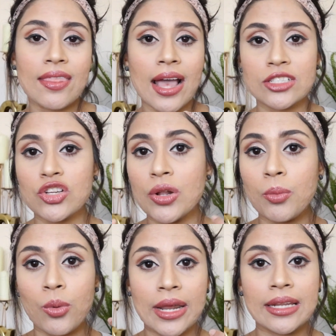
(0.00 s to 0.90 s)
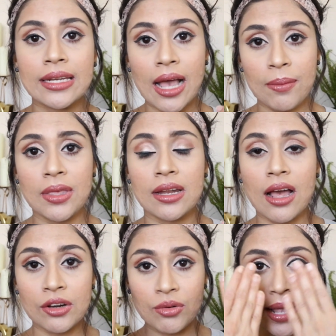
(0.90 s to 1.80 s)
That's gonna brighten up that
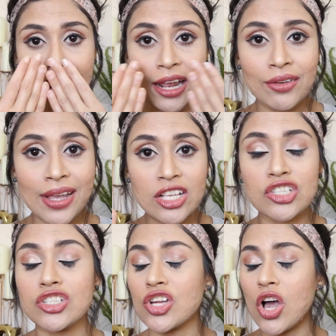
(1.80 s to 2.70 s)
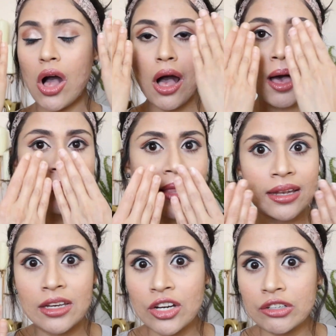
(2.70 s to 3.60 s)
under eye area, just calm
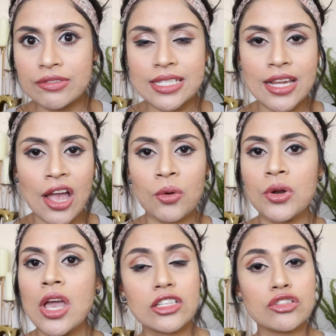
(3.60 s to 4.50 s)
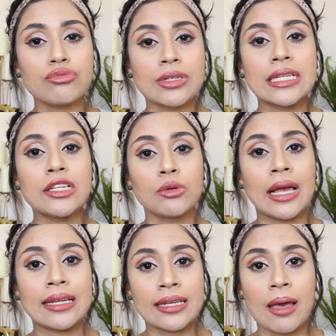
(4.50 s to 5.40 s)
that nerves down and just really
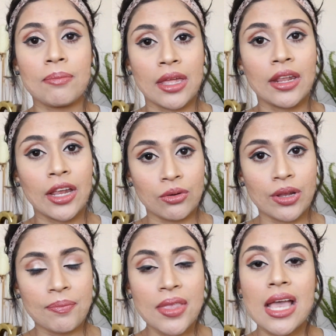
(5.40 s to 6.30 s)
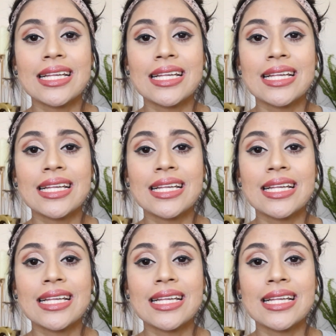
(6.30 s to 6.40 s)
brighten up that area.